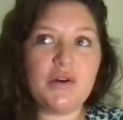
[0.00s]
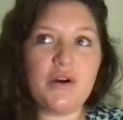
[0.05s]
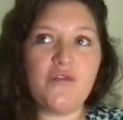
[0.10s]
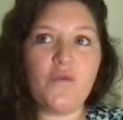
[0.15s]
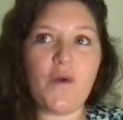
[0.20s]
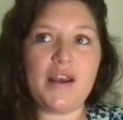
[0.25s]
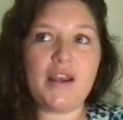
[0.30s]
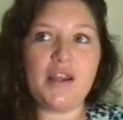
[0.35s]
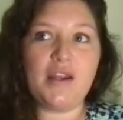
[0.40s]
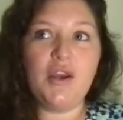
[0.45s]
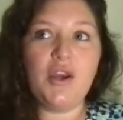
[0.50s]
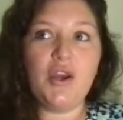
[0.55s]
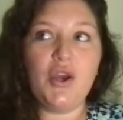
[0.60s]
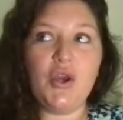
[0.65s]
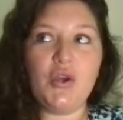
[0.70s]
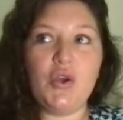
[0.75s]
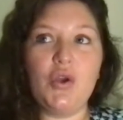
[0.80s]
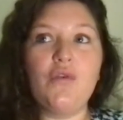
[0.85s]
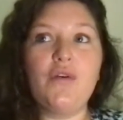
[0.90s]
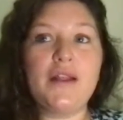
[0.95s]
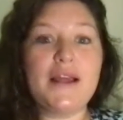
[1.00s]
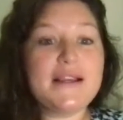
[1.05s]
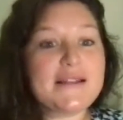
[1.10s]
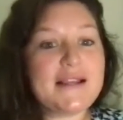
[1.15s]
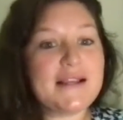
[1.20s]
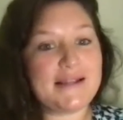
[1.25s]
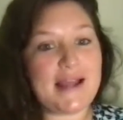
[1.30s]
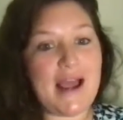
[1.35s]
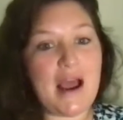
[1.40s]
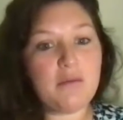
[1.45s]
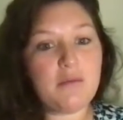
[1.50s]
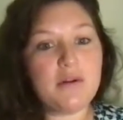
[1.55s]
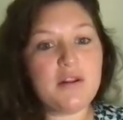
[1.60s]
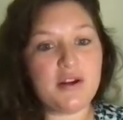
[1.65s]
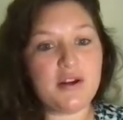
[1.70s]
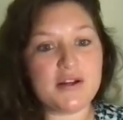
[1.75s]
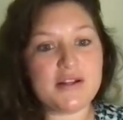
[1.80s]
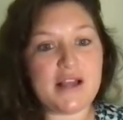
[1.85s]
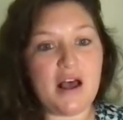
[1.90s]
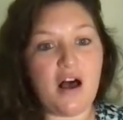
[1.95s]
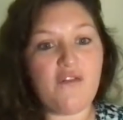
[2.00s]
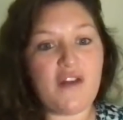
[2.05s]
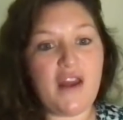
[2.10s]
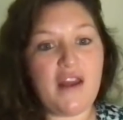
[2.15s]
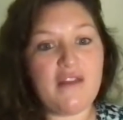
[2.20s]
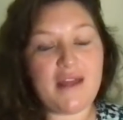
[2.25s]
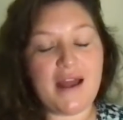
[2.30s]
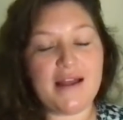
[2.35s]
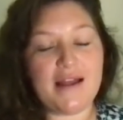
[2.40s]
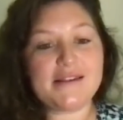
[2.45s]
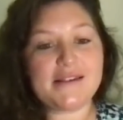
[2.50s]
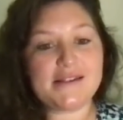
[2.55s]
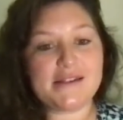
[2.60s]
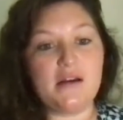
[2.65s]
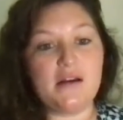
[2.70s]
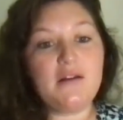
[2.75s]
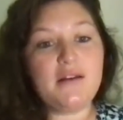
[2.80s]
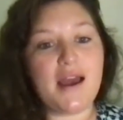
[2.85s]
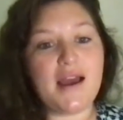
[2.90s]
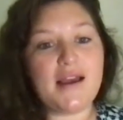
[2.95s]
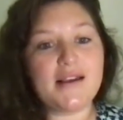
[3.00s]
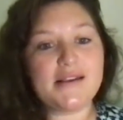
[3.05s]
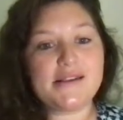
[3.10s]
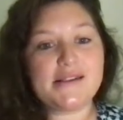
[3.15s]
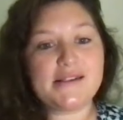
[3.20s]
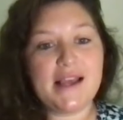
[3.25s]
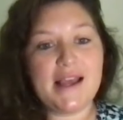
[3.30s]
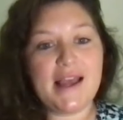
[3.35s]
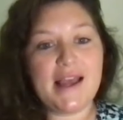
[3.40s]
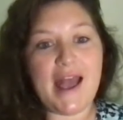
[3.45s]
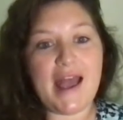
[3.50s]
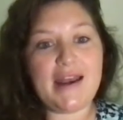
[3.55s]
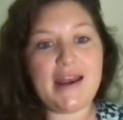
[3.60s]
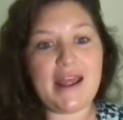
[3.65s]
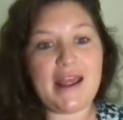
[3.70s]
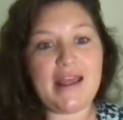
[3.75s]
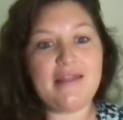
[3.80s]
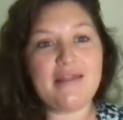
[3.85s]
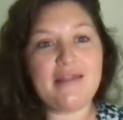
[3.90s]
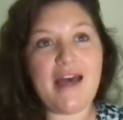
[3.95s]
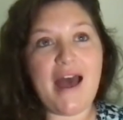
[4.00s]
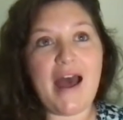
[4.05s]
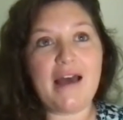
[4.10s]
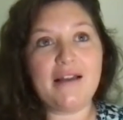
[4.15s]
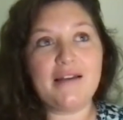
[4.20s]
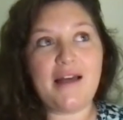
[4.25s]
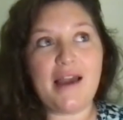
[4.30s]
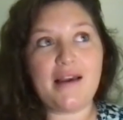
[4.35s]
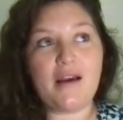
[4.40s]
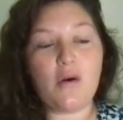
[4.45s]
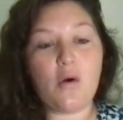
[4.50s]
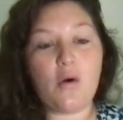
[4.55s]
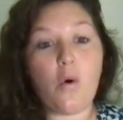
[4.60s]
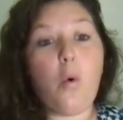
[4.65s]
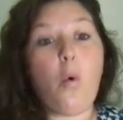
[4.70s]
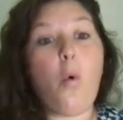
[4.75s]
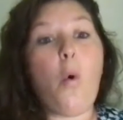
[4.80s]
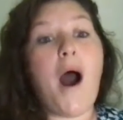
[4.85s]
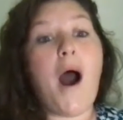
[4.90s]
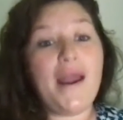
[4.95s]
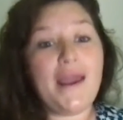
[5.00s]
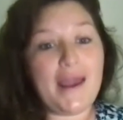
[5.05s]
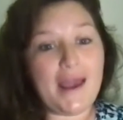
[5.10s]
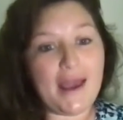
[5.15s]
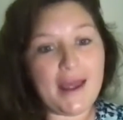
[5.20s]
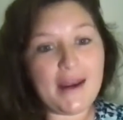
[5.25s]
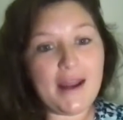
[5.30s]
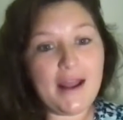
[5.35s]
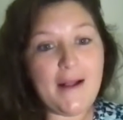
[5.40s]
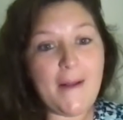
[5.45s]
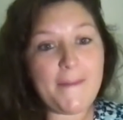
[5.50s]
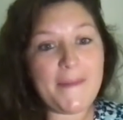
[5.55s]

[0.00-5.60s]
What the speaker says: of when you really sit down with yourself in that stillness and in that like quiet,